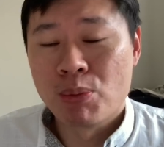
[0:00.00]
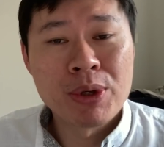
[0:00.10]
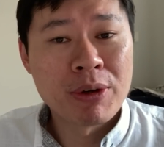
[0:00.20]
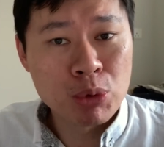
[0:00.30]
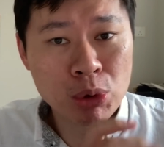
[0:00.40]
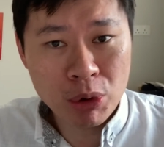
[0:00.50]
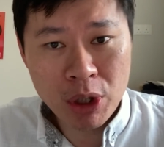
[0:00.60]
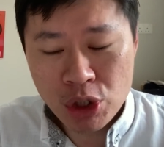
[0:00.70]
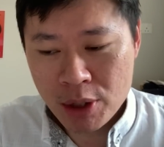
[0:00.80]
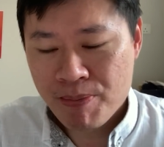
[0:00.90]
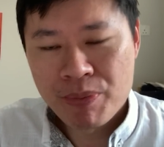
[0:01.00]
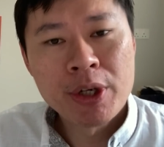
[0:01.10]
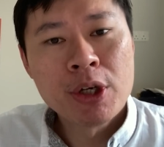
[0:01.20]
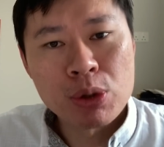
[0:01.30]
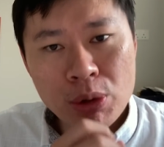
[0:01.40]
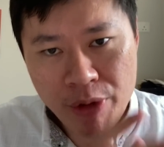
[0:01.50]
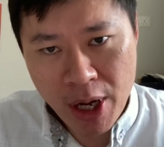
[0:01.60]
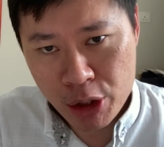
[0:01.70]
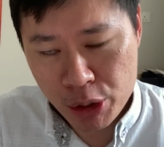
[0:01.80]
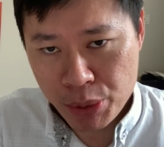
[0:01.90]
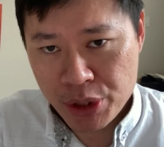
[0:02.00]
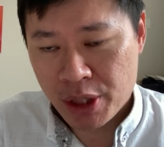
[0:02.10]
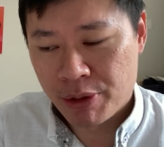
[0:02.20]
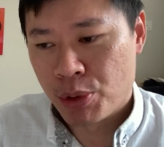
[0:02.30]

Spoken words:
When you have good location, your value is preserved.